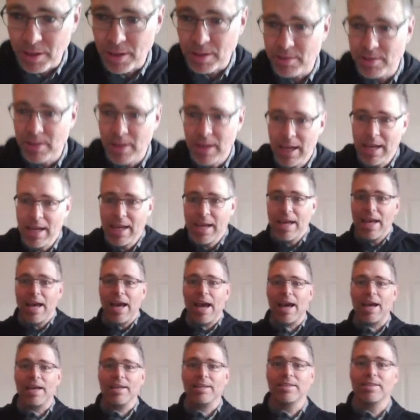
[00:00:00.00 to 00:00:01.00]
it,
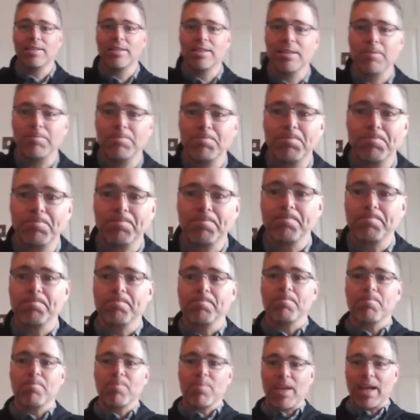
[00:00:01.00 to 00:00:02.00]
and
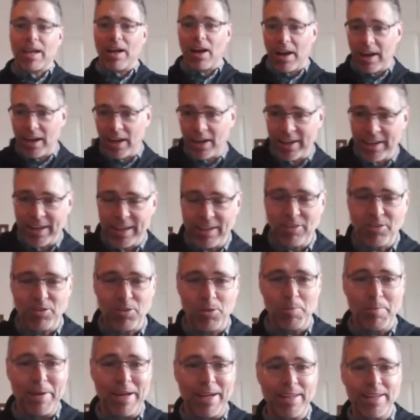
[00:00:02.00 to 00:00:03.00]
I like it
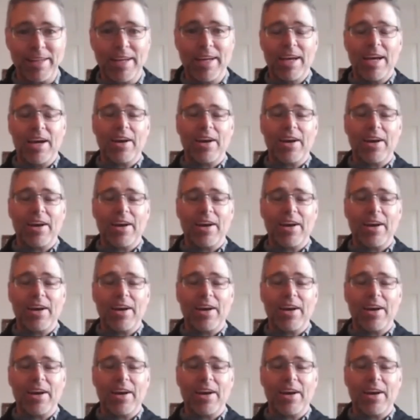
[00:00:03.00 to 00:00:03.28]
too, Mandy.